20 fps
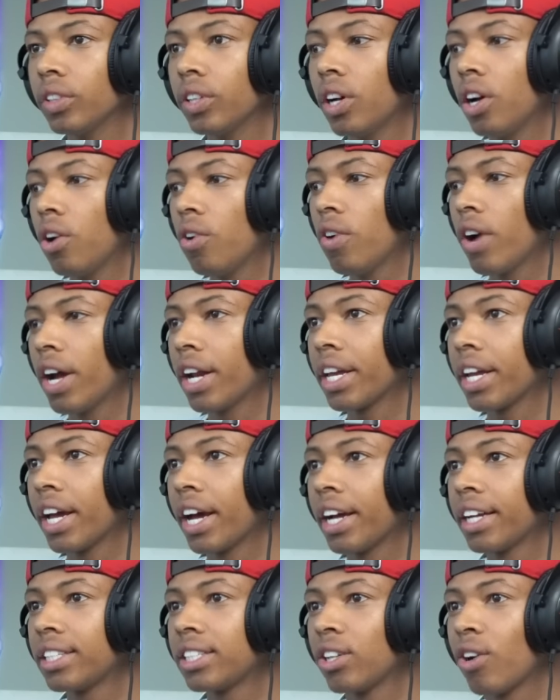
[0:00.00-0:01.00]
Alrighty,
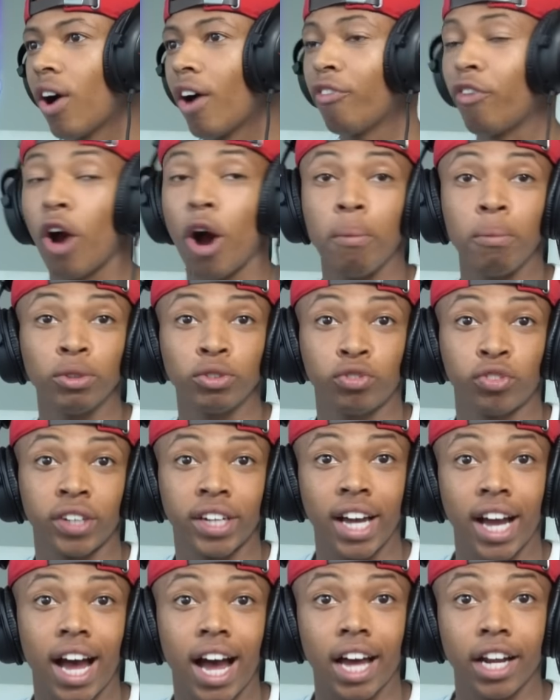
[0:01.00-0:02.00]
guys. So I almost
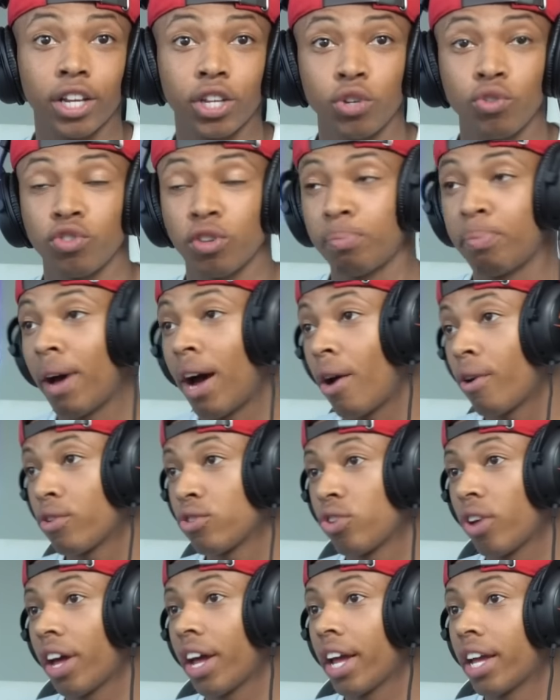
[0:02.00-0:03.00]
forgot how to use the
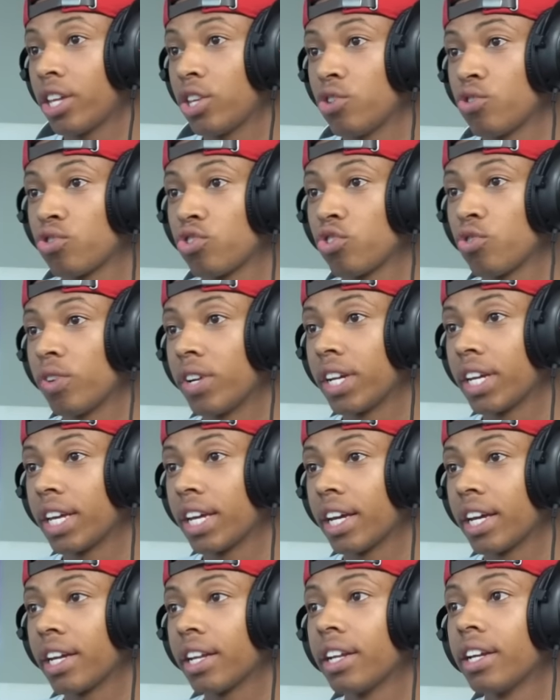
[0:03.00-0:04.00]
powers. I got used to it
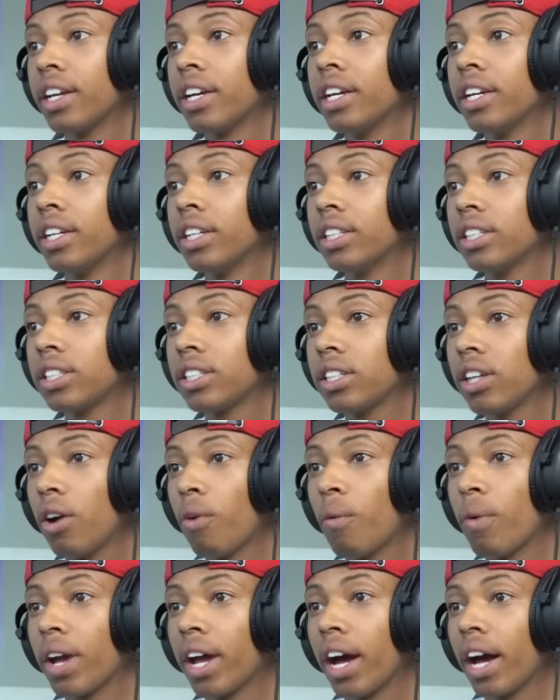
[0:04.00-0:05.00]
again.
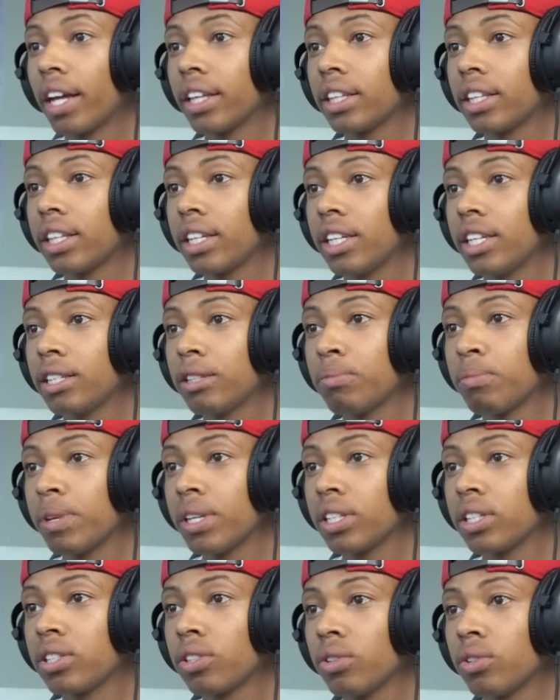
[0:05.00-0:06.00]
So we got these
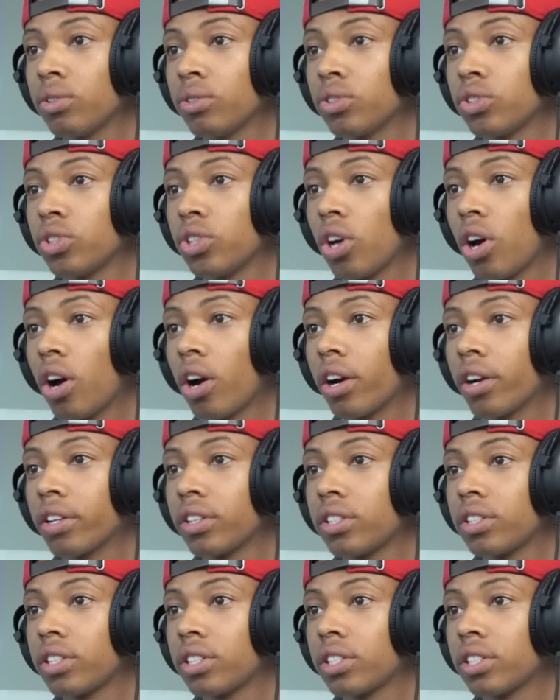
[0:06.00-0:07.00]
missiles,
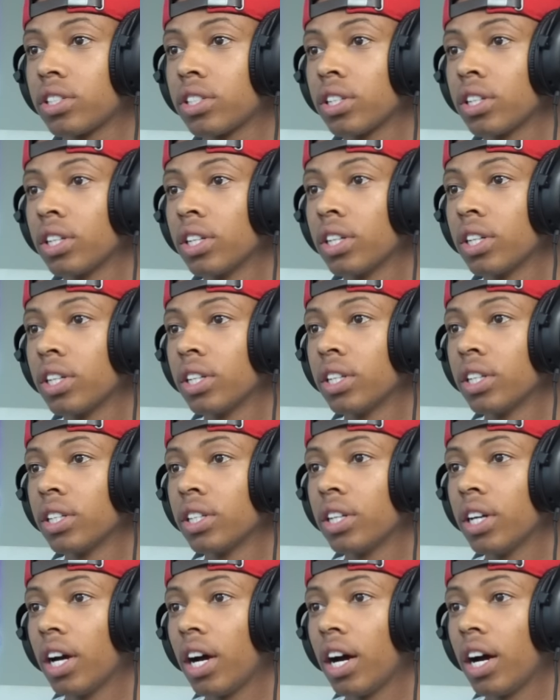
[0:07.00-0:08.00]
darts.
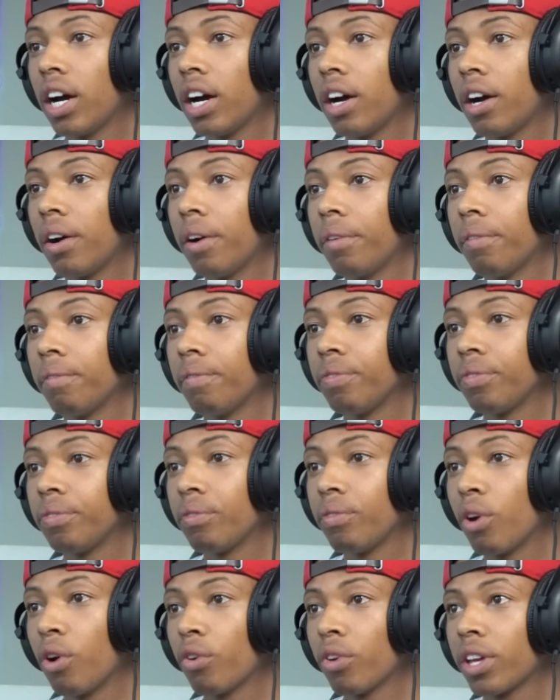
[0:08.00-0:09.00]
Um,
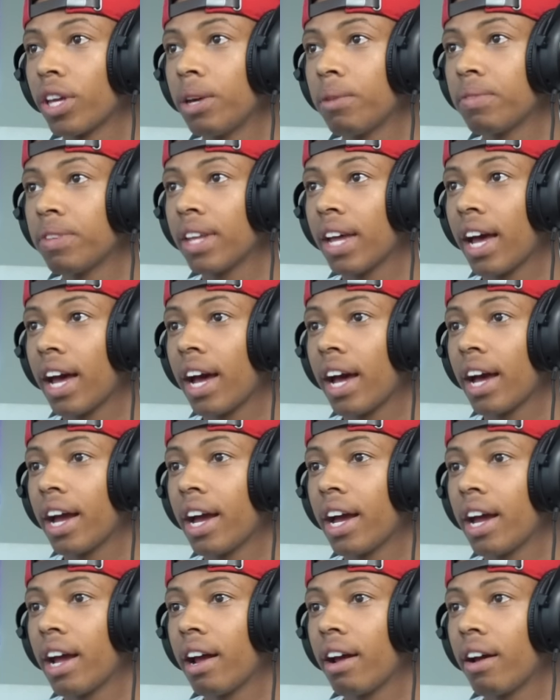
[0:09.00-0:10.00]
we're gonna keep
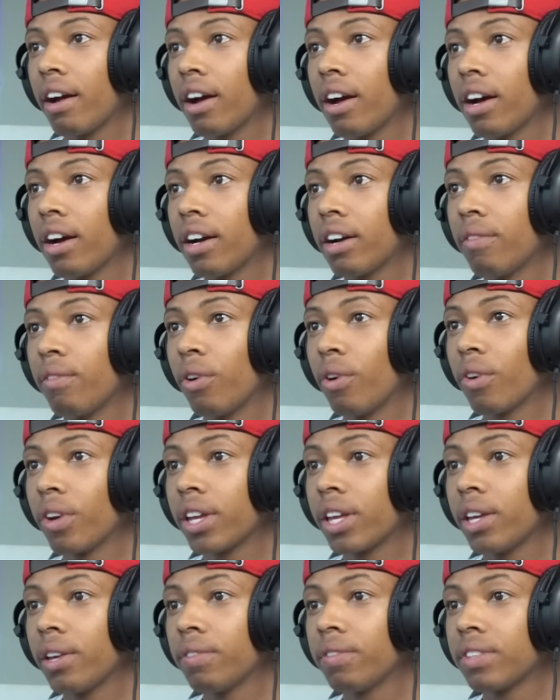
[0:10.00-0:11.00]
that. Uh, we're gonna
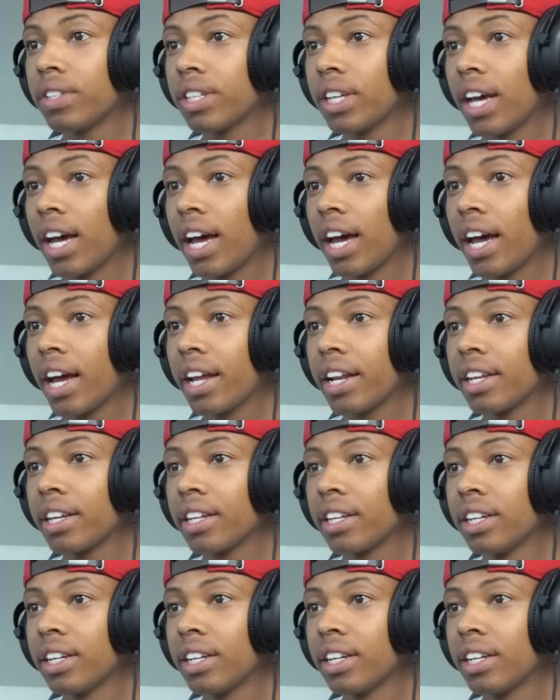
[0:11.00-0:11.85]
keep that.